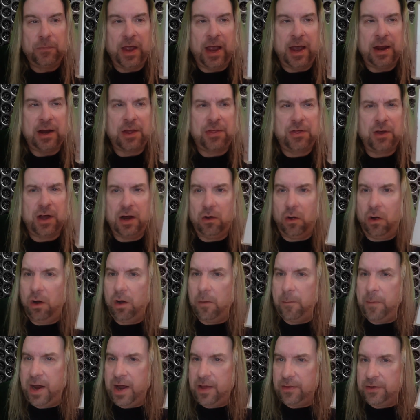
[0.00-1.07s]
And I thought, oh
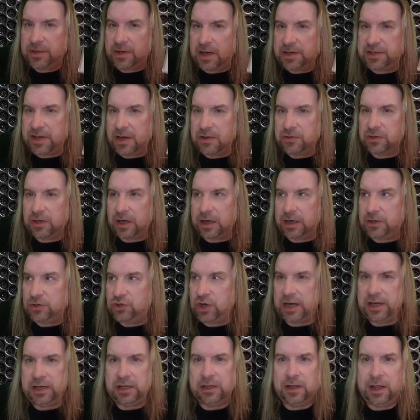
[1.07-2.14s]
man, this guy sounds like
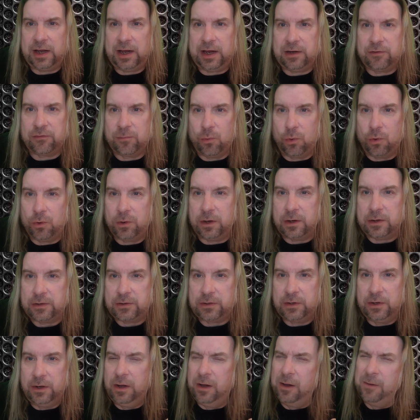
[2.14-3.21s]
Janie Lane from
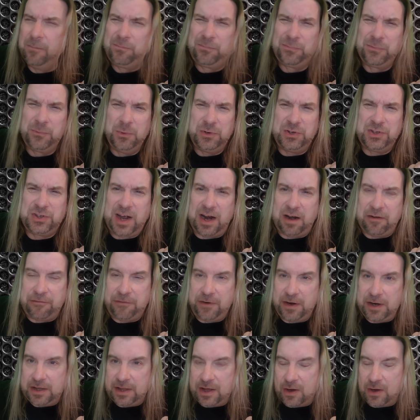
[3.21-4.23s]
Warrant, which is kind of funny.